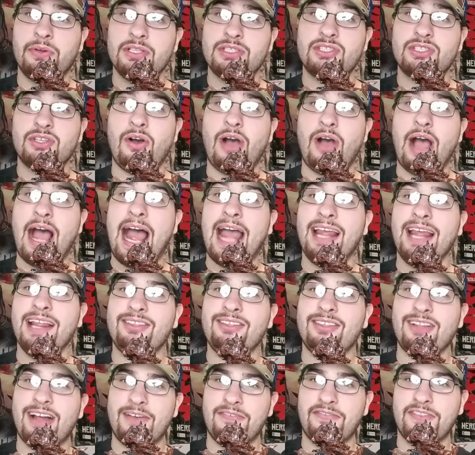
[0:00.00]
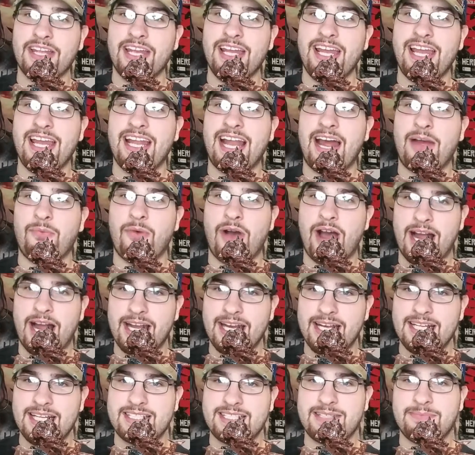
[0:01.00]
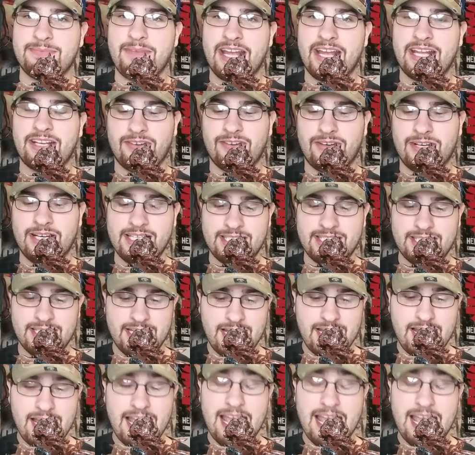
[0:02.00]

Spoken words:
So I left it, and I wanted it to make noise,